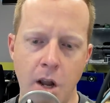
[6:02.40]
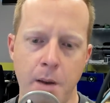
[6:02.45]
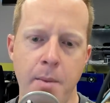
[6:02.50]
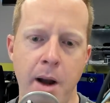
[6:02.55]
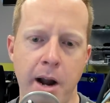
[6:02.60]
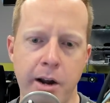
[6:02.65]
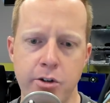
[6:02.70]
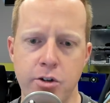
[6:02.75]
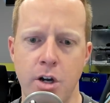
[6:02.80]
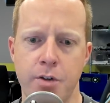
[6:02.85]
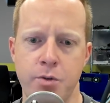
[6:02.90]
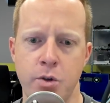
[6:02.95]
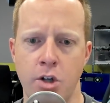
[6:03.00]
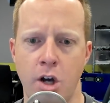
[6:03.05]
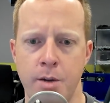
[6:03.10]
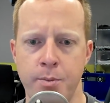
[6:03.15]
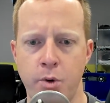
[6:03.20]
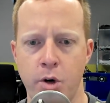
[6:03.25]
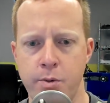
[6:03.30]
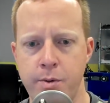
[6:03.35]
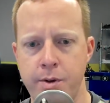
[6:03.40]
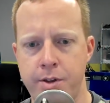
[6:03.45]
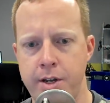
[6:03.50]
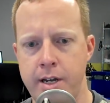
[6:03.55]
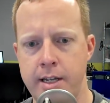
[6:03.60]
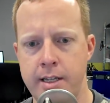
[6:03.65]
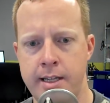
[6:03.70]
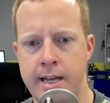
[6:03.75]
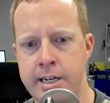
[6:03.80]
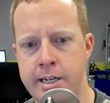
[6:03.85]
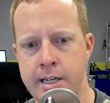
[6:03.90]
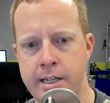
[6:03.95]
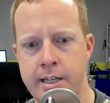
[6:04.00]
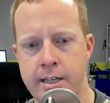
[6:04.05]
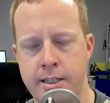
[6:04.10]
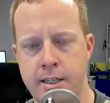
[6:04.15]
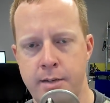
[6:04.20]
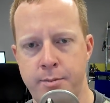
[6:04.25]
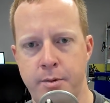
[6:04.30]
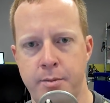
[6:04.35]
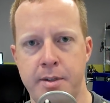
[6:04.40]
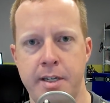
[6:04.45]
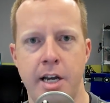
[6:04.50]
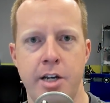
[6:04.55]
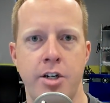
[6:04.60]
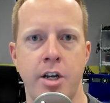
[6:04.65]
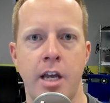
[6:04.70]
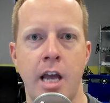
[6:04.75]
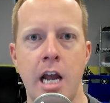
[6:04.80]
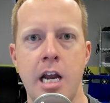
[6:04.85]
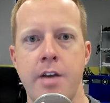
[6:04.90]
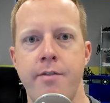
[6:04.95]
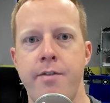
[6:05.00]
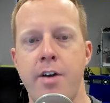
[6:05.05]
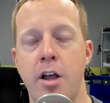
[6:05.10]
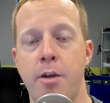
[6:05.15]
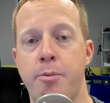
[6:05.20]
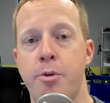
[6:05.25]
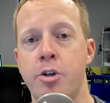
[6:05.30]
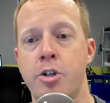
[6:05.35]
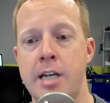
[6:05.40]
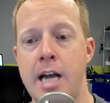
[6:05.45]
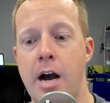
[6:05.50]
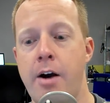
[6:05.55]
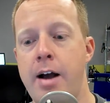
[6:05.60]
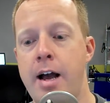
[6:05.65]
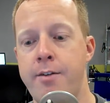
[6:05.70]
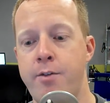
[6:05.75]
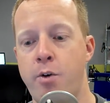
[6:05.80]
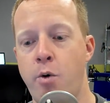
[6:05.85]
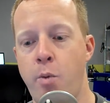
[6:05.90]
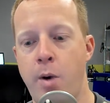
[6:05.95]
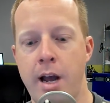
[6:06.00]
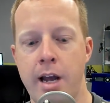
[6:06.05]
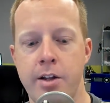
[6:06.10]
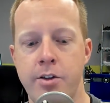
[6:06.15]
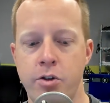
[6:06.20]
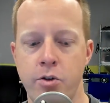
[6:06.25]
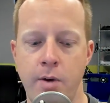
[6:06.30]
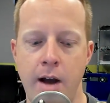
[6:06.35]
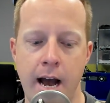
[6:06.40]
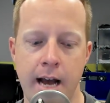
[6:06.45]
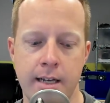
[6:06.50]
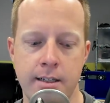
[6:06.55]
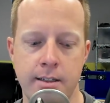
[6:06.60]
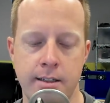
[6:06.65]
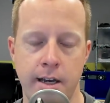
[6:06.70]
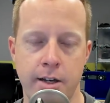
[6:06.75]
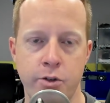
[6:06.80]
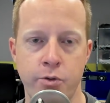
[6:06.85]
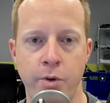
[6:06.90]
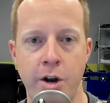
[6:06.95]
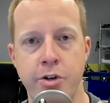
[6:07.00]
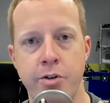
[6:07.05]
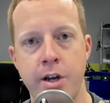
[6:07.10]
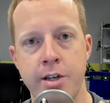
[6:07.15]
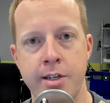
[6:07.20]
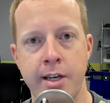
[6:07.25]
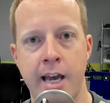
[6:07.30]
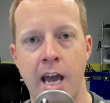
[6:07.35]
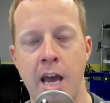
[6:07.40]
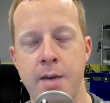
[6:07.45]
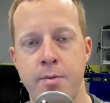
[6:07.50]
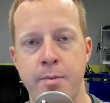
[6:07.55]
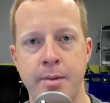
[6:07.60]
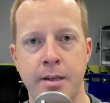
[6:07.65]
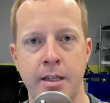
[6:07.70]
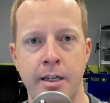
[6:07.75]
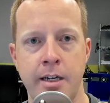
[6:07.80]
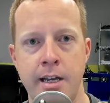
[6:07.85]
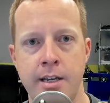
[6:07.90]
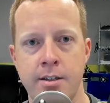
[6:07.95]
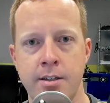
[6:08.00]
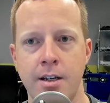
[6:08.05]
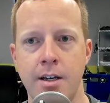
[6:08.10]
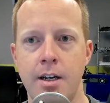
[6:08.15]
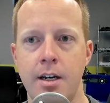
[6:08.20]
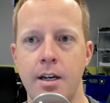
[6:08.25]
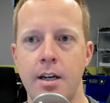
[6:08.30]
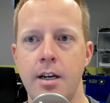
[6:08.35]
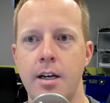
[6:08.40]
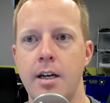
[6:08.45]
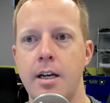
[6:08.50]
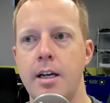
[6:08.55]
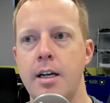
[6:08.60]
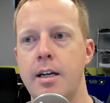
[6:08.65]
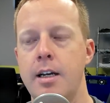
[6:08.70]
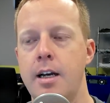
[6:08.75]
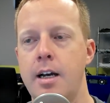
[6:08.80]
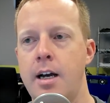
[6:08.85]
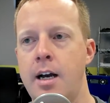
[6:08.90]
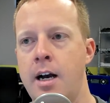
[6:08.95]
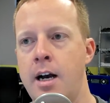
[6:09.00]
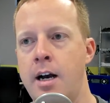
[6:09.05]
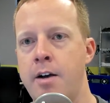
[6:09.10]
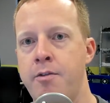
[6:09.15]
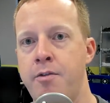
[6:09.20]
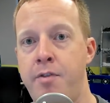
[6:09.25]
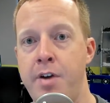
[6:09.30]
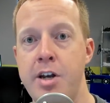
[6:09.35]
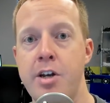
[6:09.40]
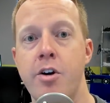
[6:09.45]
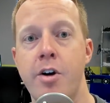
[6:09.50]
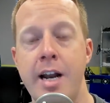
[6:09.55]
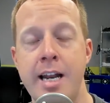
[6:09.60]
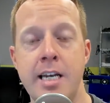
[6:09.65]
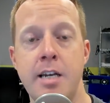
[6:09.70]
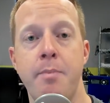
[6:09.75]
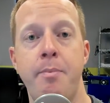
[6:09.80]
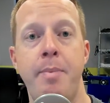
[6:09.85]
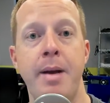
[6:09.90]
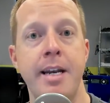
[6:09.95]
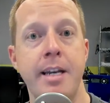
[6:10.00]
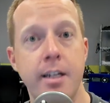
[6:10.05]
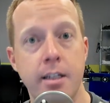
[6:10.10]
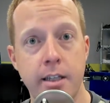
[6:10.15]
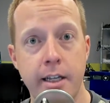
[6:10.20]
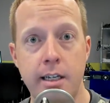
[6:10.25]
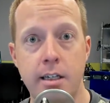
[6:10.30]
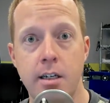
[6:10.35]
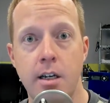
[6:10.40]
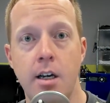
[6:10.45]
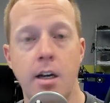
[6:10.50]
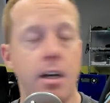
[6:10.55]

Microsoft was on board with it. They did this implementation. Game developers now have a way to access ray tracing capabilities vendor independently,